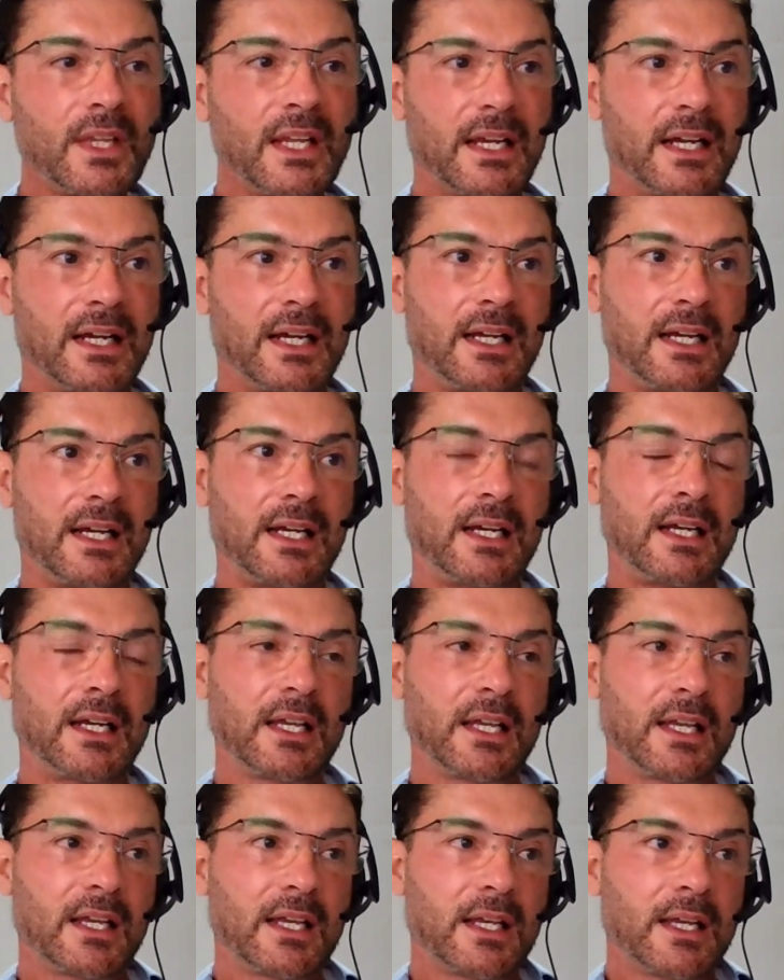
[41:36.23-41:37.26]
But
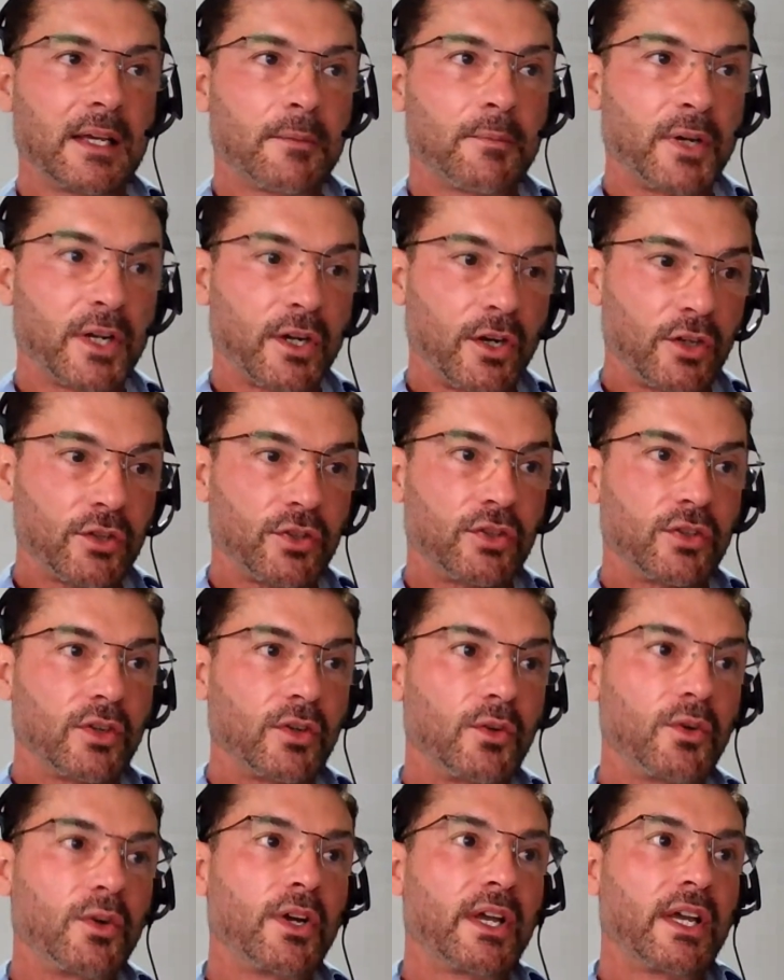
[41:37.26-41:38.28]

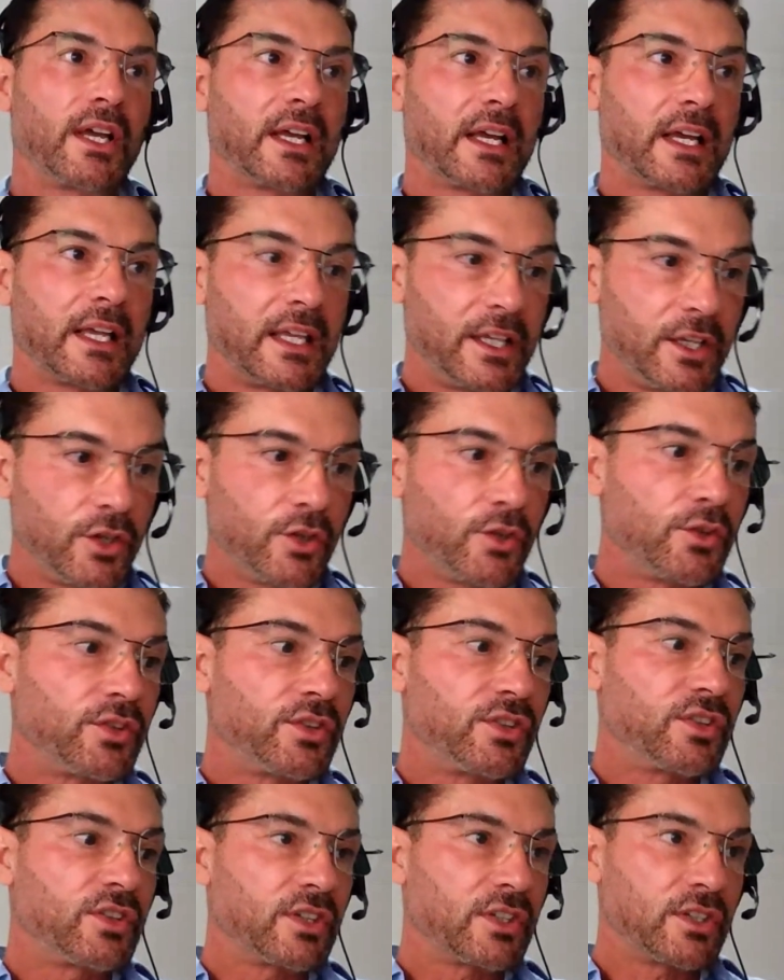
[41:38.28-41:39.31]
also
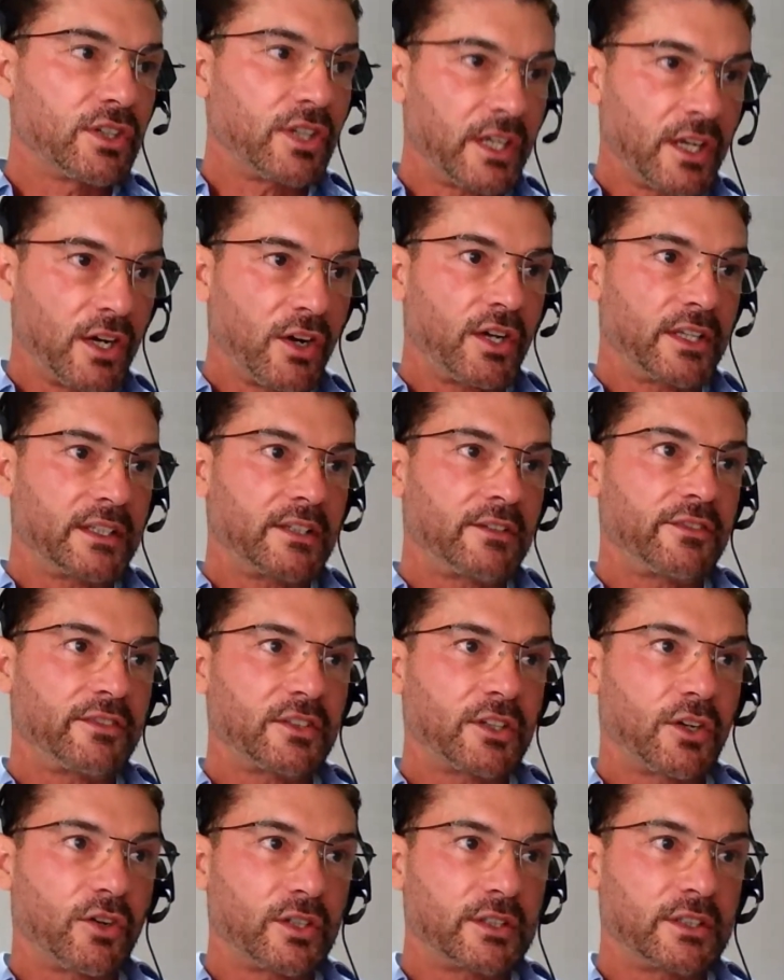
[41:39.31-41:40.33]
use the
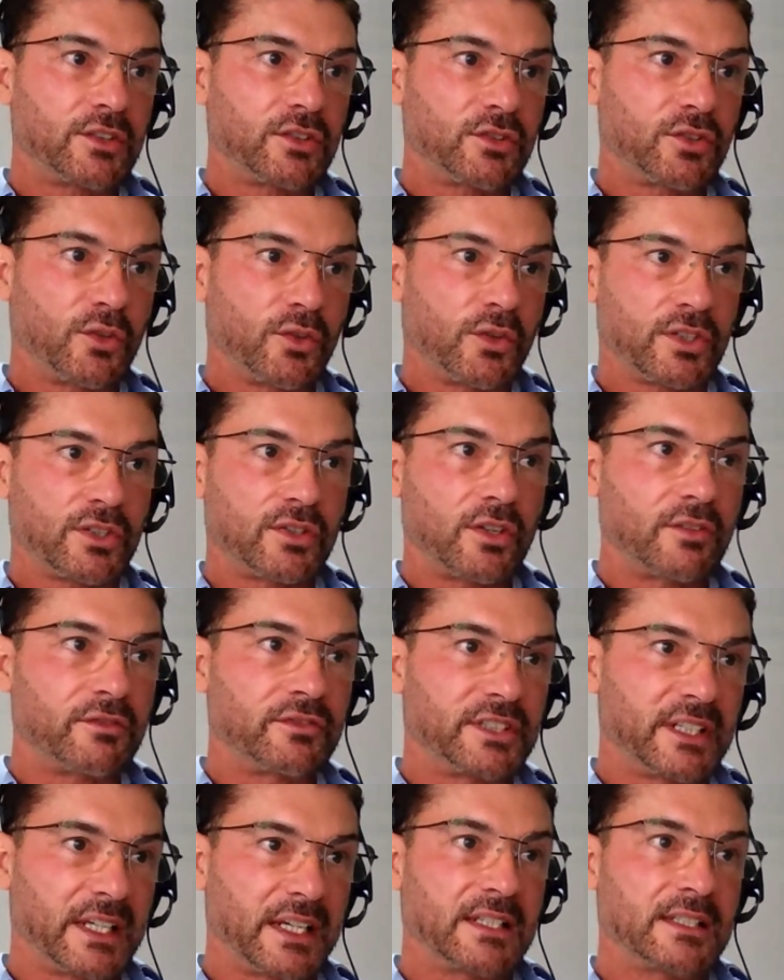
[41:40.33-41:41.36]
other source of
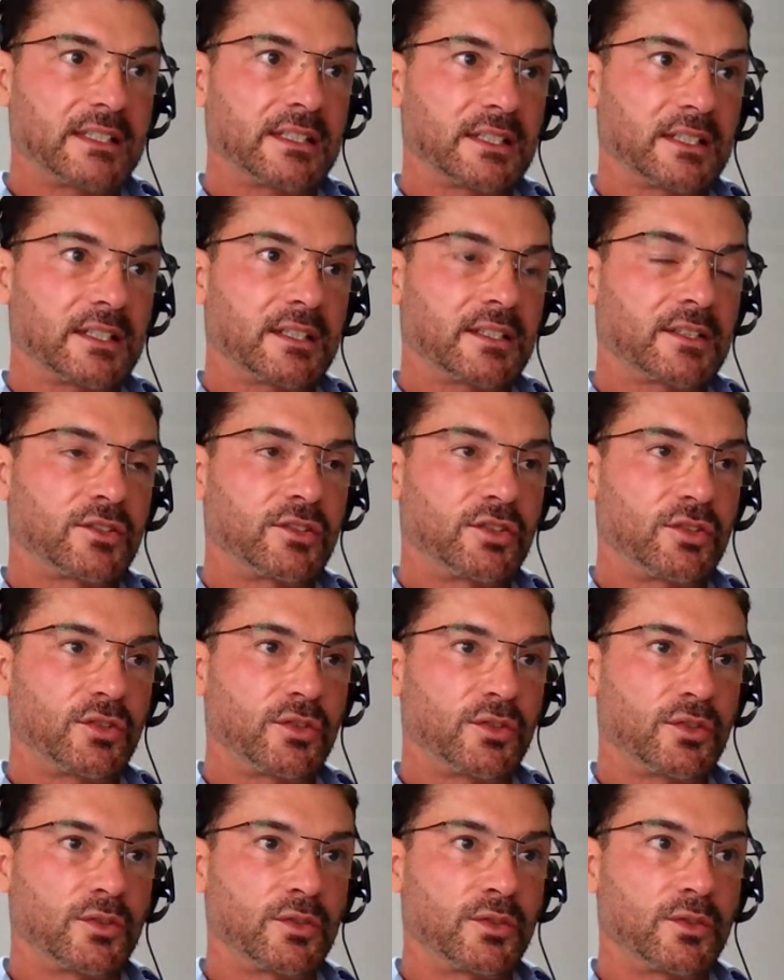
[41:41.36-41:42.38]
data
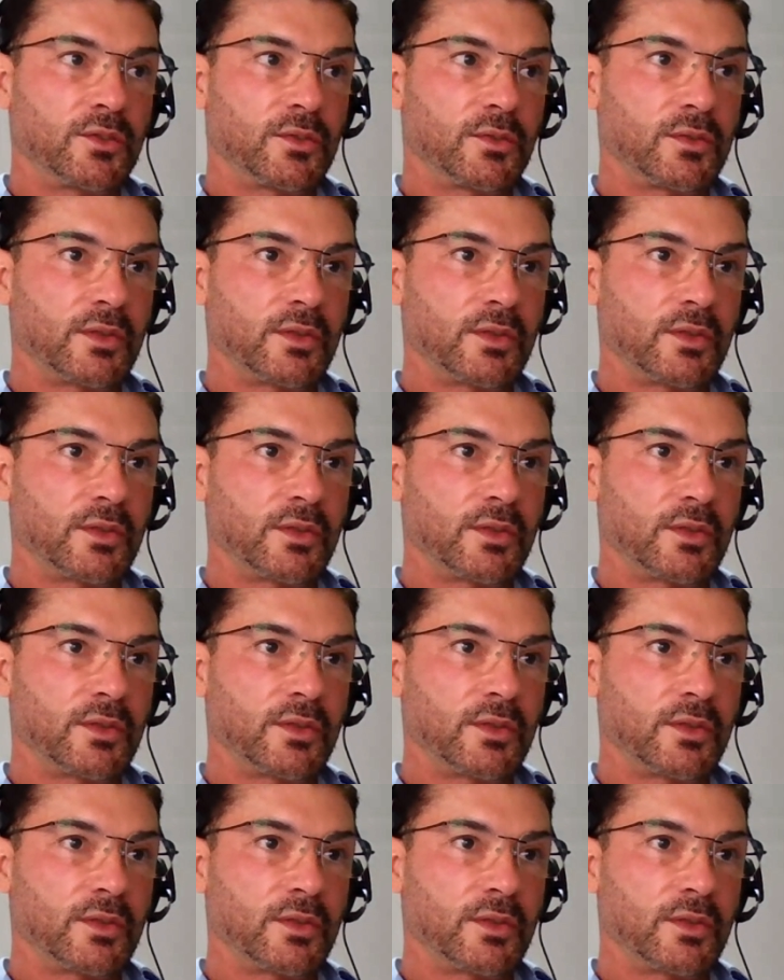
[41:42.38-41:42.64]
to,